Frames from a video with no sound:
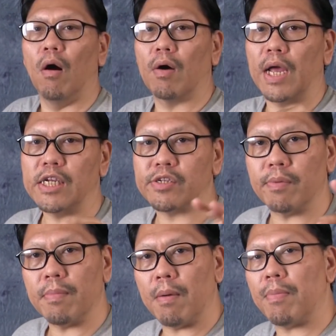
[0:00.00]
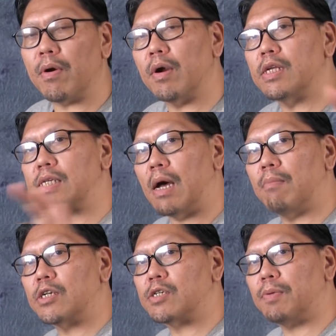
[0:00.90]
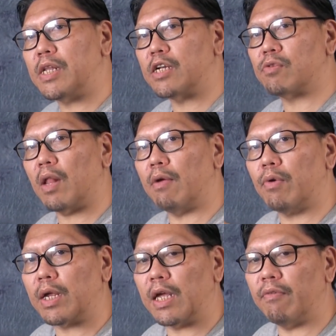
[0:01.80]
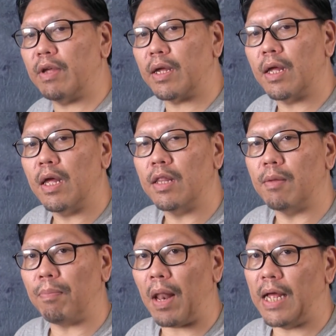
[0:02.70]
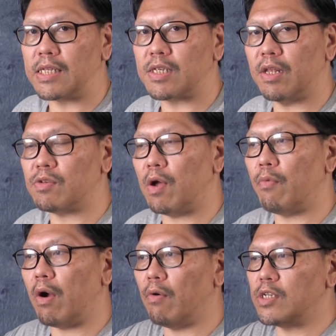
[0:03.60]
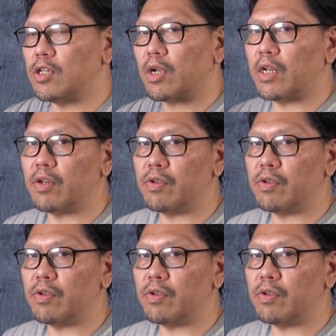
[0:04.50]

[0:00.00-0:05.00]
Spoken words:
Okay, so remember is how much potential light we're giving the plants. So that's why we always look